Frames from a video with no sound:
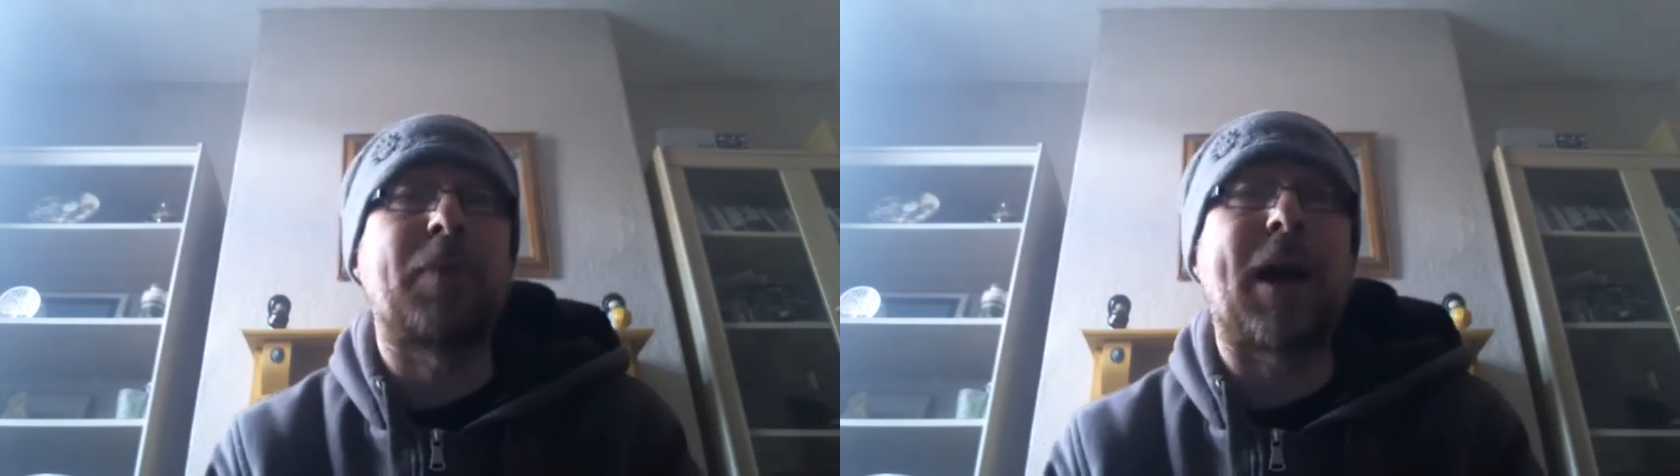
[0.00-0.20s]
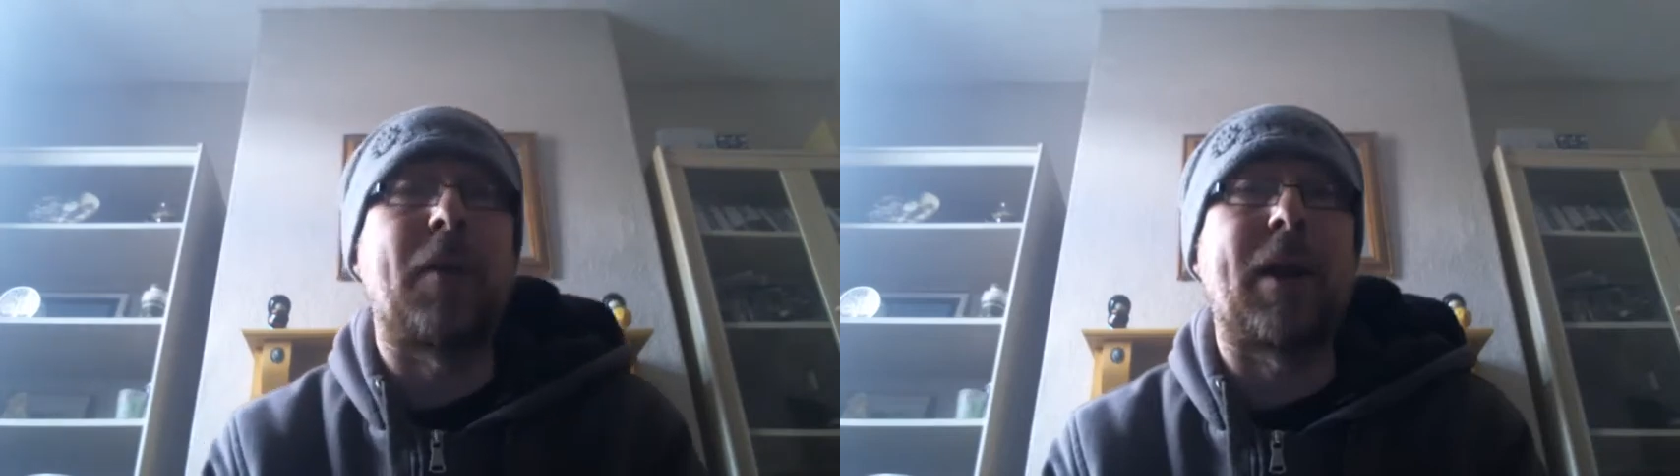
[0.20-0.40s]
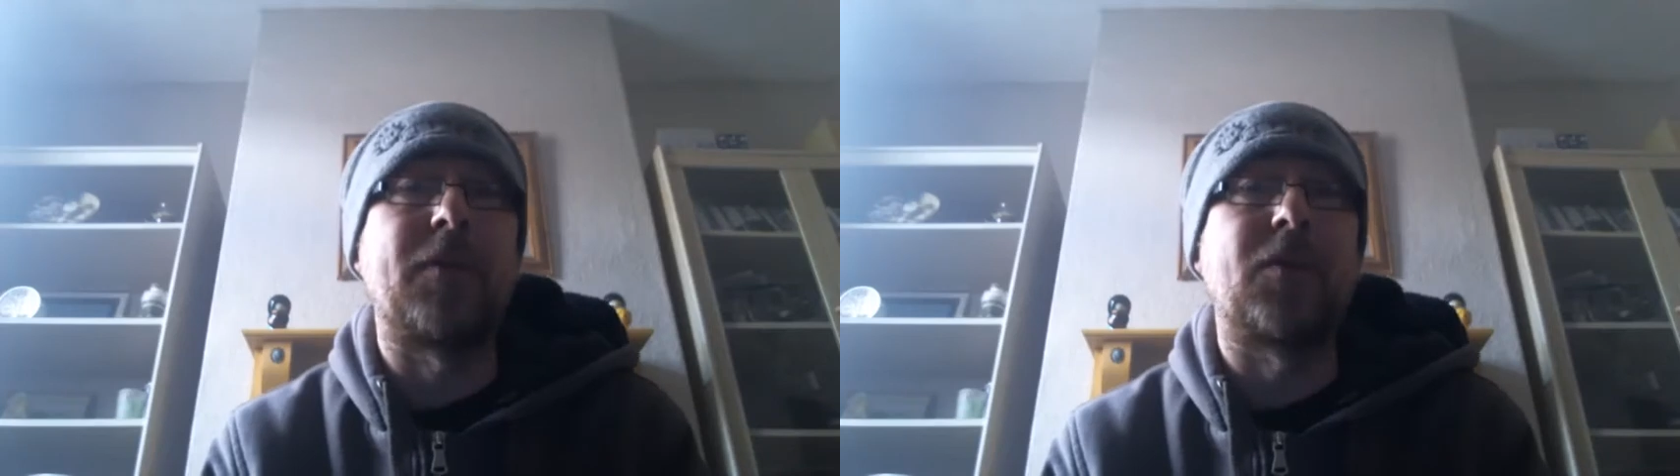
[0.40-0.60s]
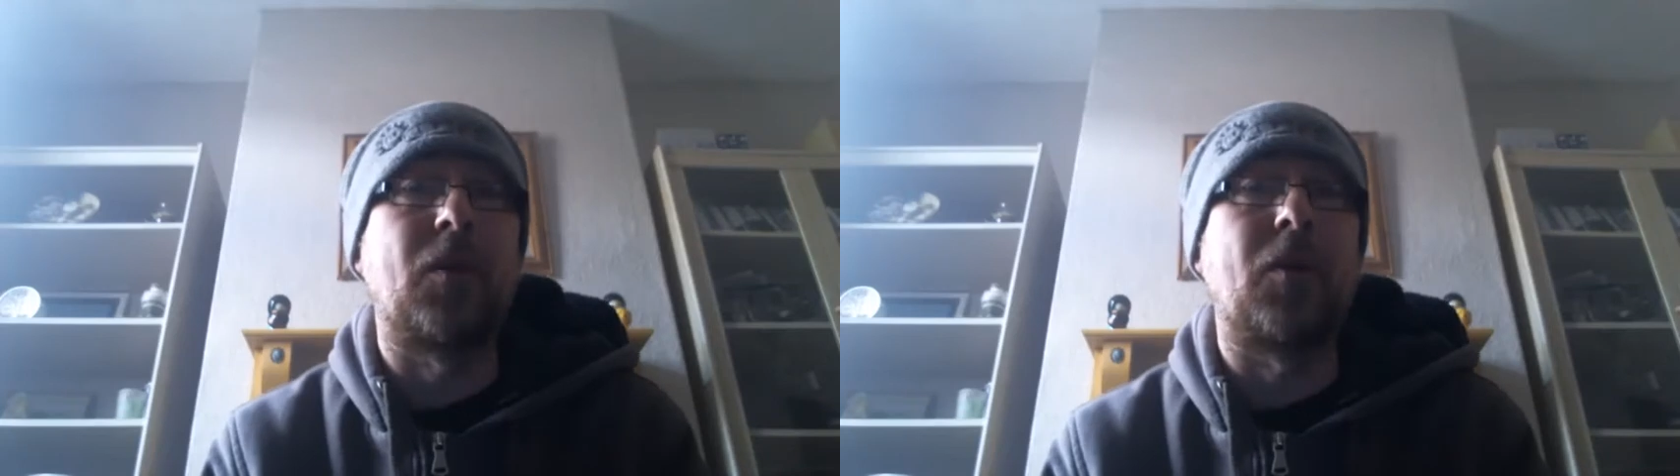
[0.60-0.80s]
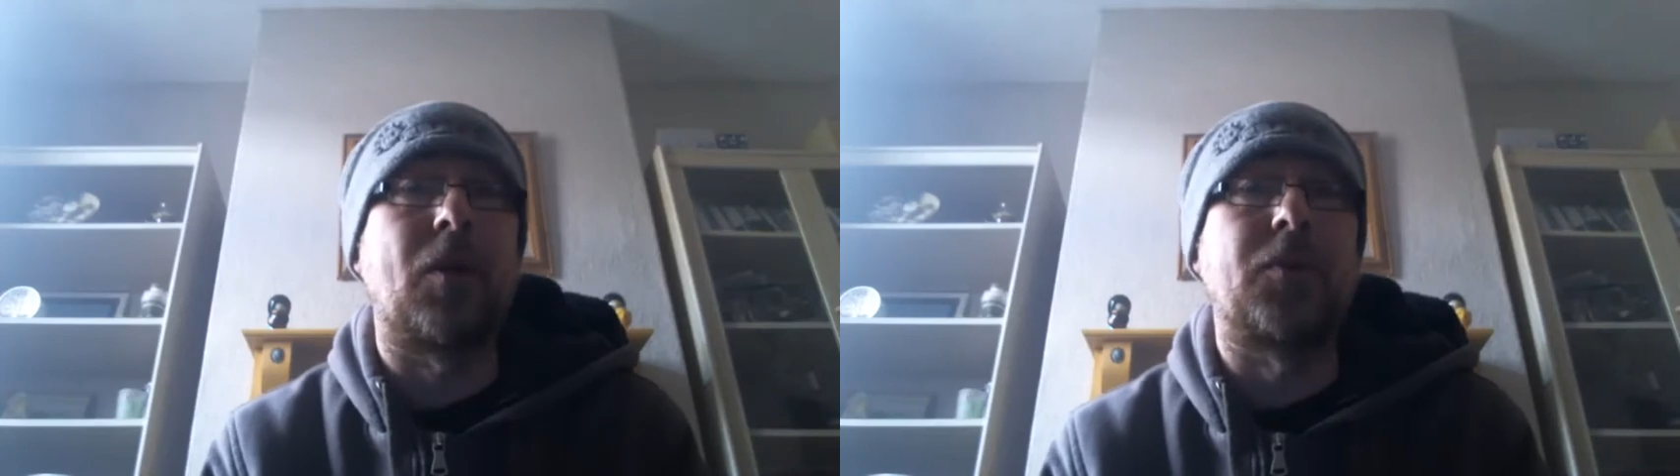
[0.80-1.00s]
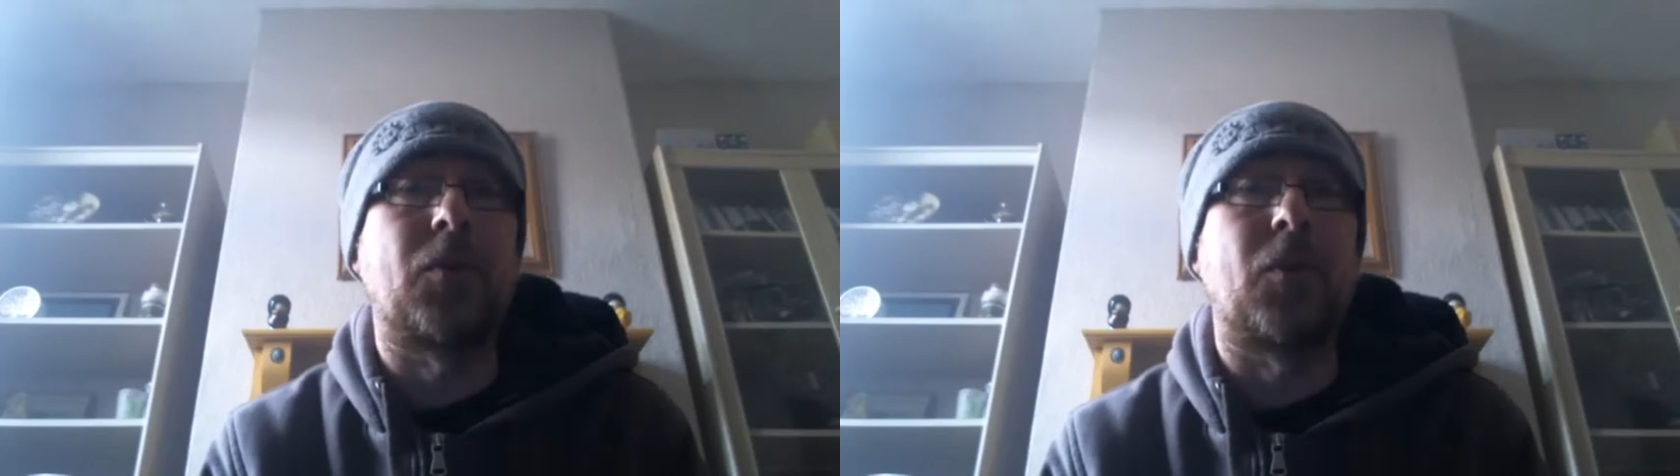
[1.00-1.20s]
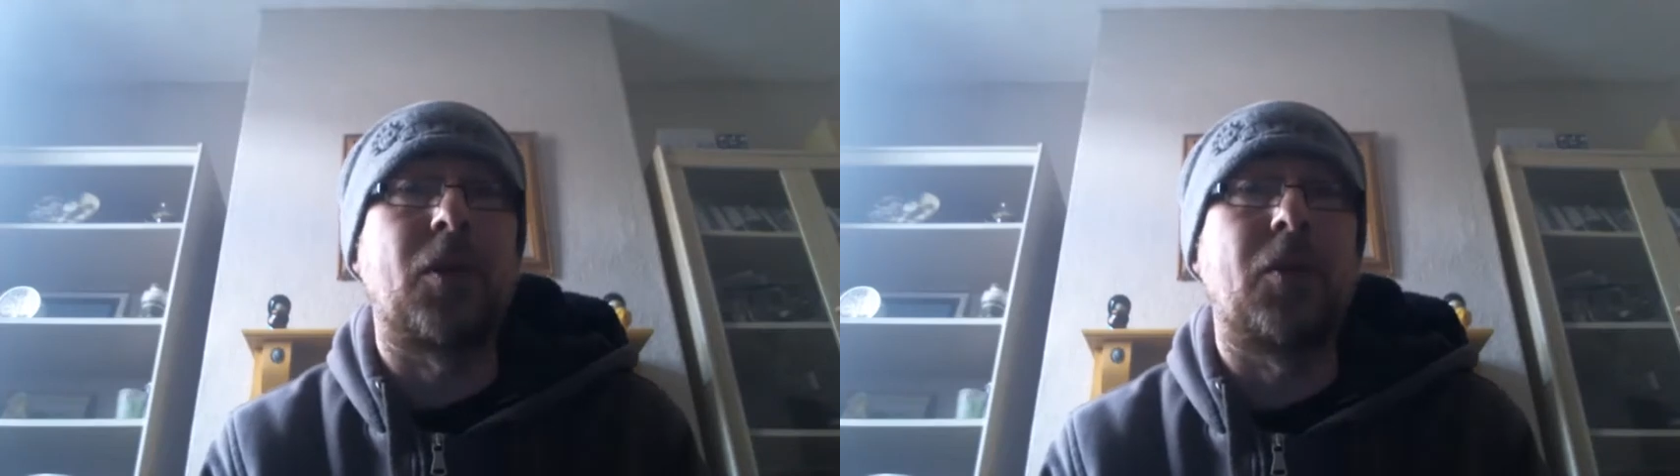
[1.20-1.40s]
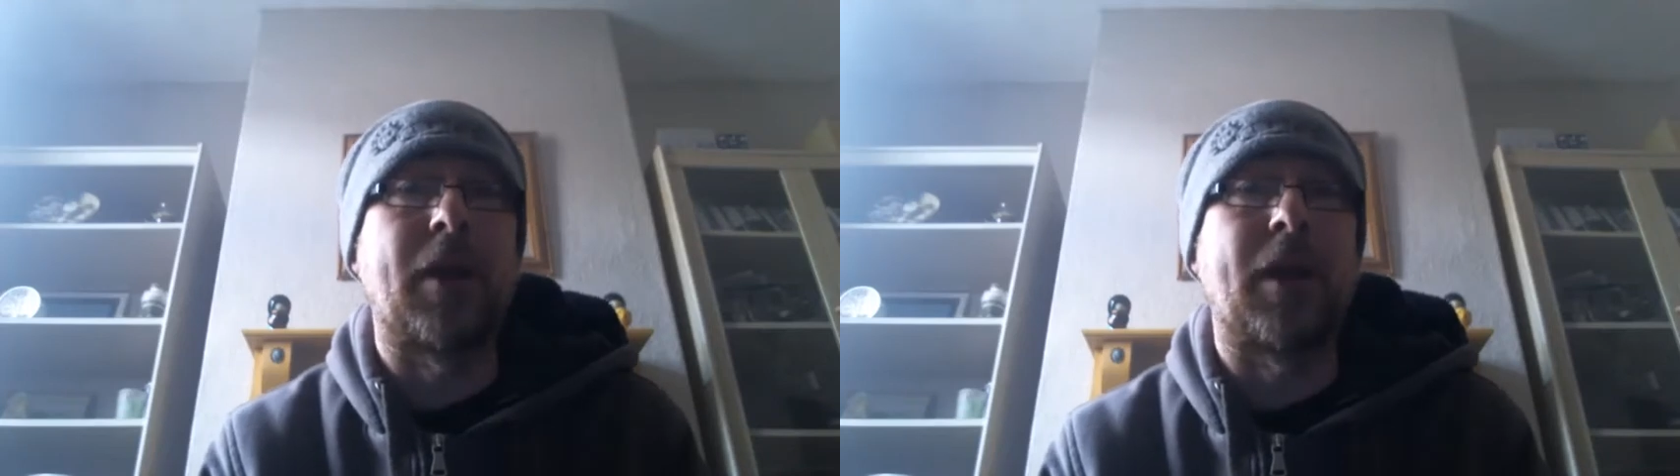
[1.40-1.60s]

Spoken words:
power levels will alter what you